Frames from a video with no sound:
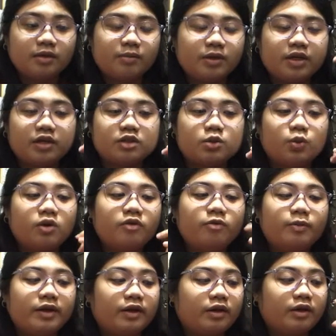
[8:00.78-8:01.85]
because one of
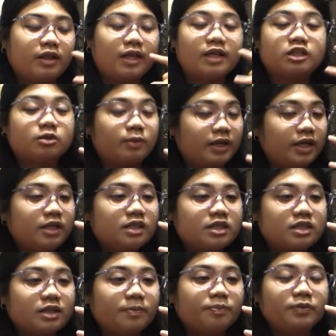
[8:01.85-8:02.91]
my
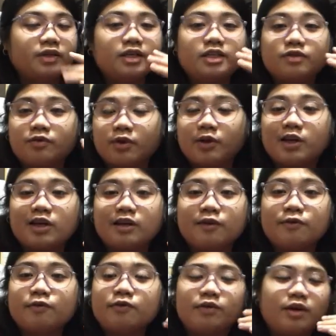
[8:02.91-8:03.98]
classmates is very
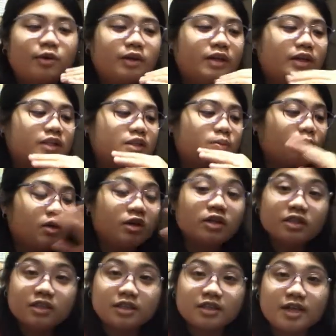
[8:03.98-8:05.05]

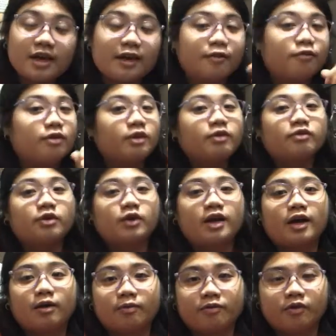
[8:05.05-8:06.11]
smart and very
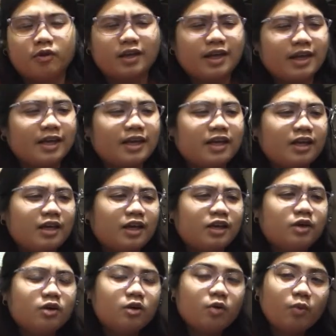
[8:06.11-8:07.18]
helpful. Like,
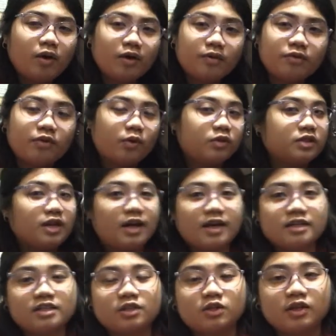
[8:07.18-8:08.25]
you know, one of those
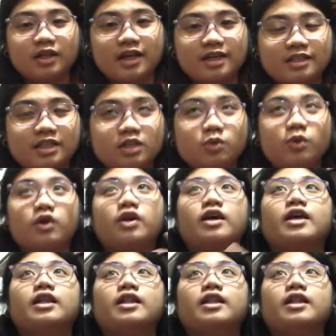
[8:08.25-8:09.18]
guys in your classes where